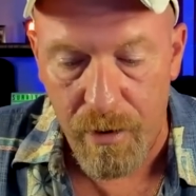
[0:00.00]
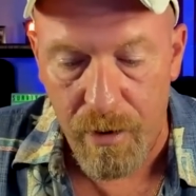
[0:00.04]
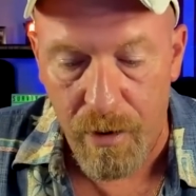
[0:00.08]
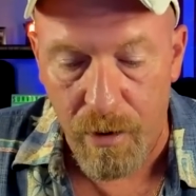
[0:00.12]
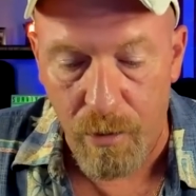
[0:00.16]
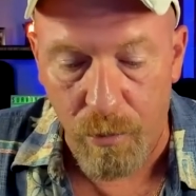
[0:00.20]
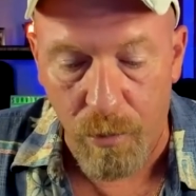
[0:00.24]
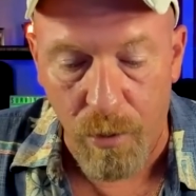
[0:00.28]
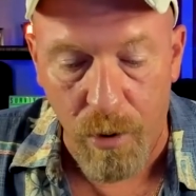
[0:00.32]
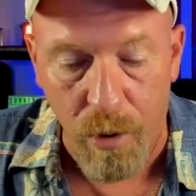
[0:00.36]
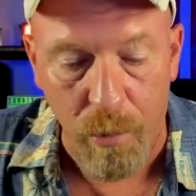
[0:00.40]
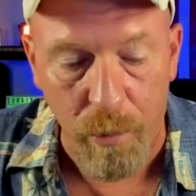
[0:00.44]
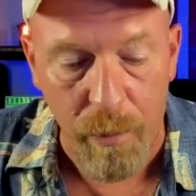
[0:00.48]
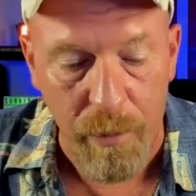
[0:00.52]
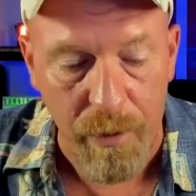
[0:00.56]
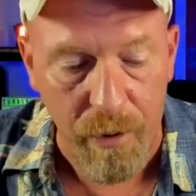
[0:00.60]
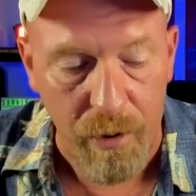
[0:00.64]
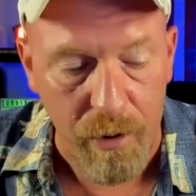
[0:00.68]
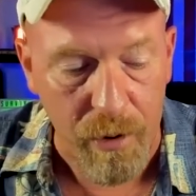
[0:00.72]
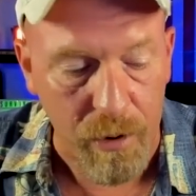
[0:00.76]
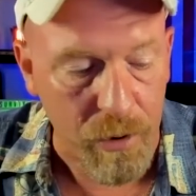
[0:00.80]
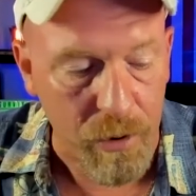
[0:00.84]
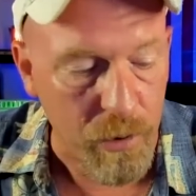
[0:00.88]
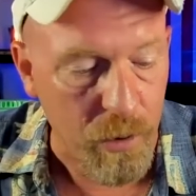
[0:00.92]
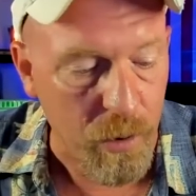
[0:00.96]
And where we
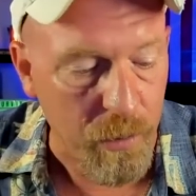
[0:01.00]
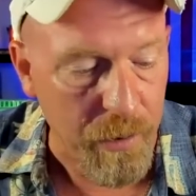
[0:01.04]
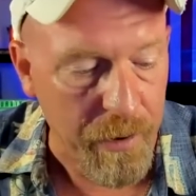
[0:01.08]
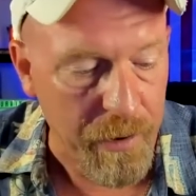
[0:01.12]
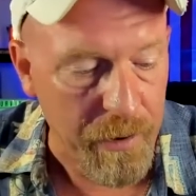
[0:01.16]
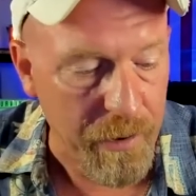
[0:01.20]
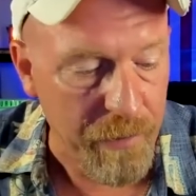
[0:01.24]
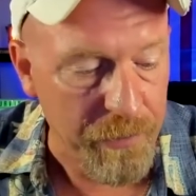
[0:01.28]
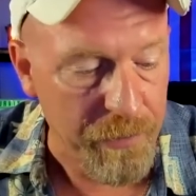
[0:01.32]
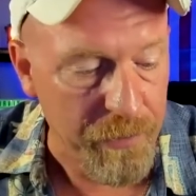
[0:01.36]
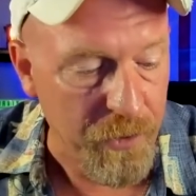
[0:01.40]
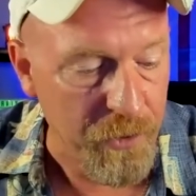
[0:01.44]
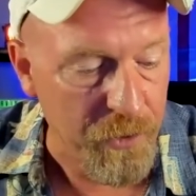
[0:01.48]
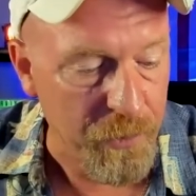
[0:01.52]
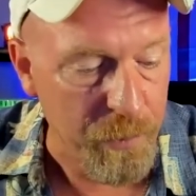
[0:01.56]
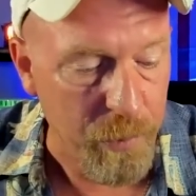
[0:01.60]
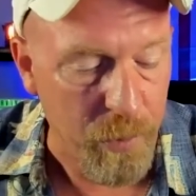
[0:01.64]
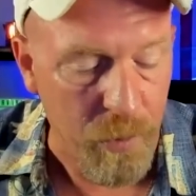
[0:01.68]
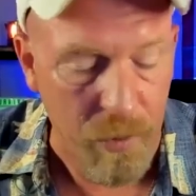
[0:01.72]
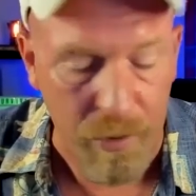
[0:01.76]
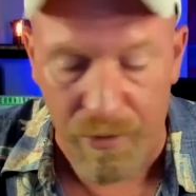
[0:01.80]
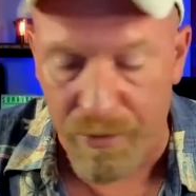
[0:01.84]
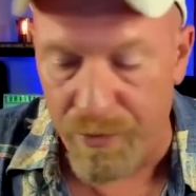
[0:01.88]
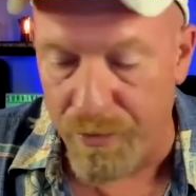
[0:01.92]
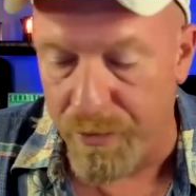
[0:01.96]
are going at this
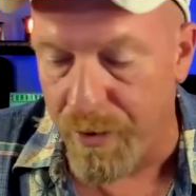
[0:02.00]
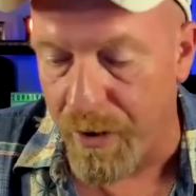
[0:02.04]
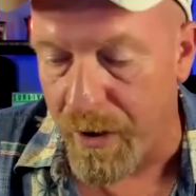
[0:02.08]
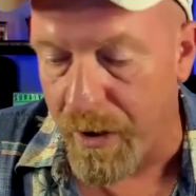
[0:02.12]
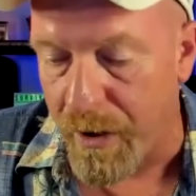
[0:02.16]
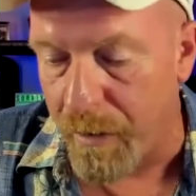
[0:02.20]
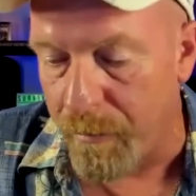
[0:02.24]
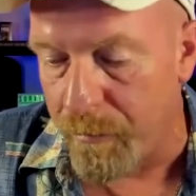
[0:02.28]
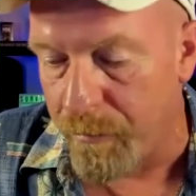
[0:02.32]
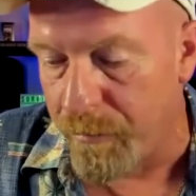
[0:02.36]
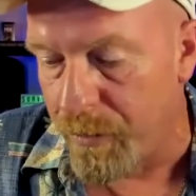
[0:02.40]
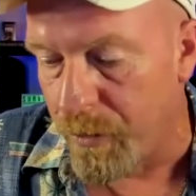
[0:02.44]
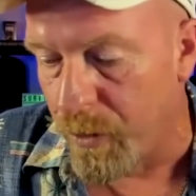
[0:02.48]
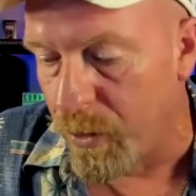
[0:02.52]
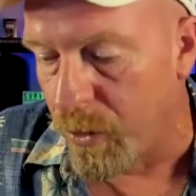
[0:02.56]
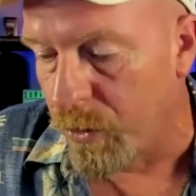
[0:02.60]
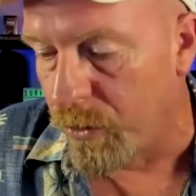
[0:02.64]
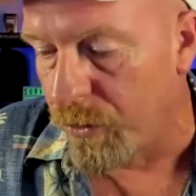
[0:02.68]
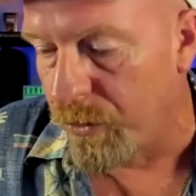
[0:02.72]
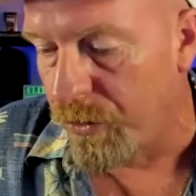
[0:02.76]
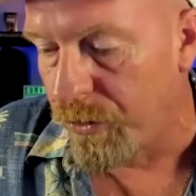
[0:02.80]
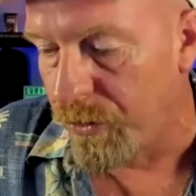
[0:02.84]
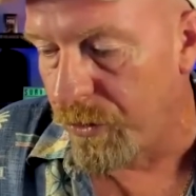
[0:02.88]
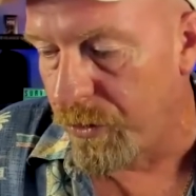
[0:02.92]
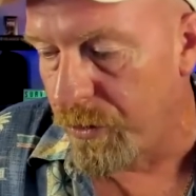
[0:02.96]
point in time,
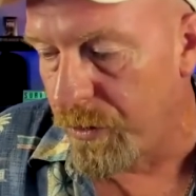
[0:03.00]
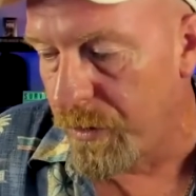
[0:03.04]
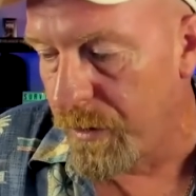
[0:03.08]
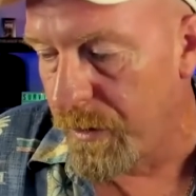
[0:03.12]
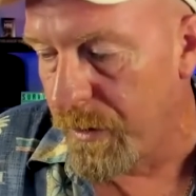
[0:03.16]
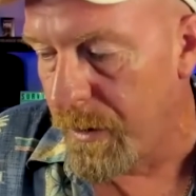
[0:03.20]
folks,